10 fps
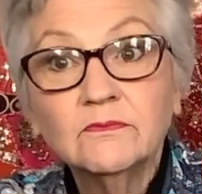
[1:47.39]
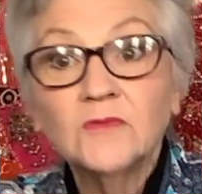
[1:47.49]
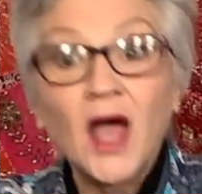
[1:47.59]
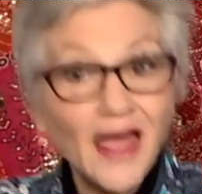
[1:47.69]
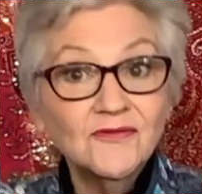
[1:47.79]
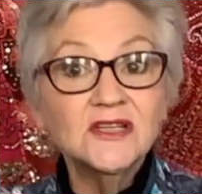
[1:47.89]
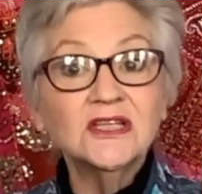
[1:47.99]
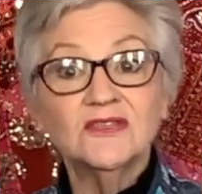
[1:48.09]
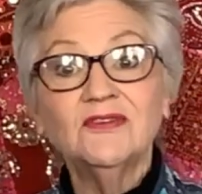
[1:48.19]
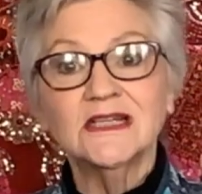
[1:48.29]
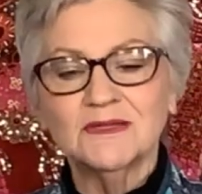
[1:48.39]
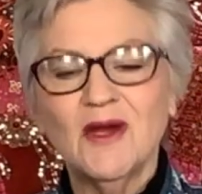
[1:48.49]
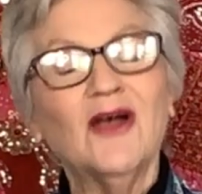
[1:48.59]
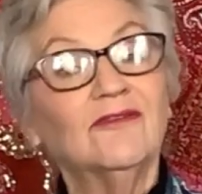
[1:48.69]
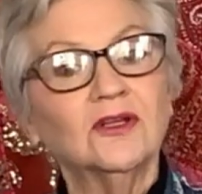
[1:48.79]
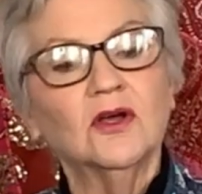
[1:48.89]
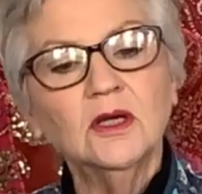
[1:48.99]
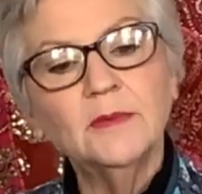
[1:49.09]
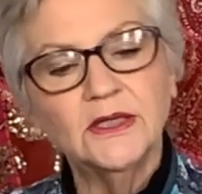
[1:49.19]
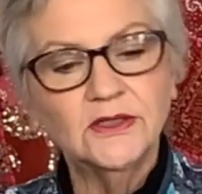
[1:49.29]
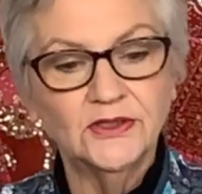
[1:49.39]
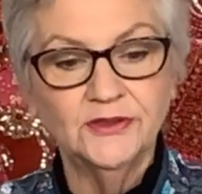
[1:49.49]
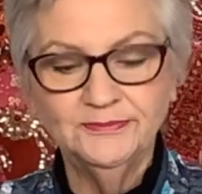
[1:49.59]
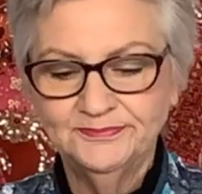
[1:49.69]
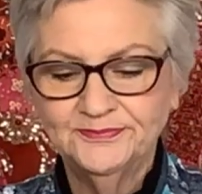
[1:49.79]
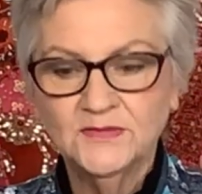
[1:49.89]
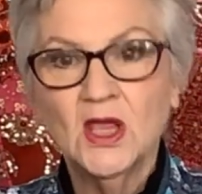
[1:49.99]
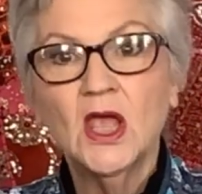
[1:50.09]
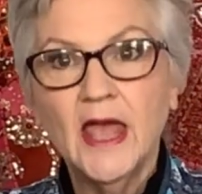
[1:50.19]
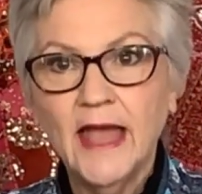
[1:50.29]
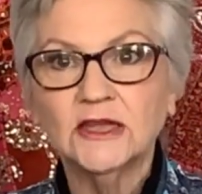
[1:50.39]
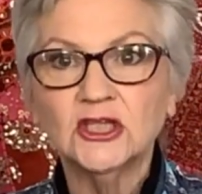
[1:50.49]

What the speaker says: I have since fixed my overlocker, but you know, at